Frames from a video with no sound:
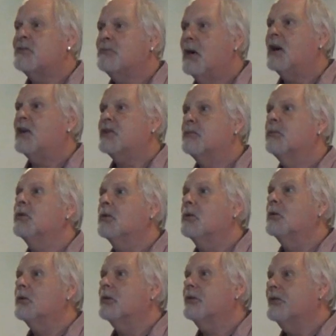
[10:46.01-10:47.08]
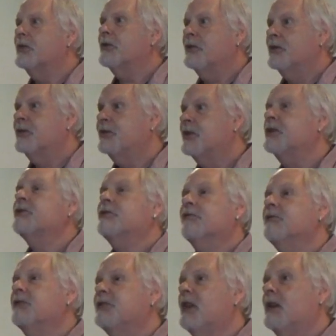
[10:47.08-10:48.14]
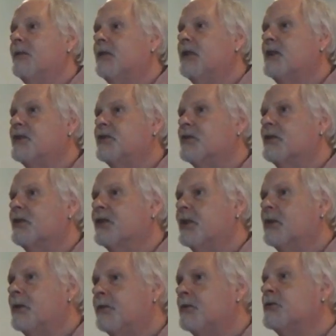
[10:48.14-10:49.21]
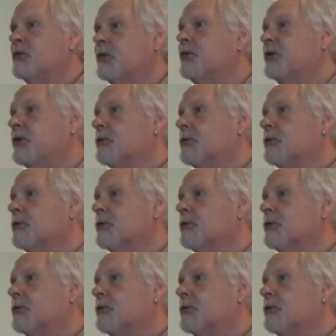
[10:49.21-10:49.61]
much more than the dictionary definition. So if you choose your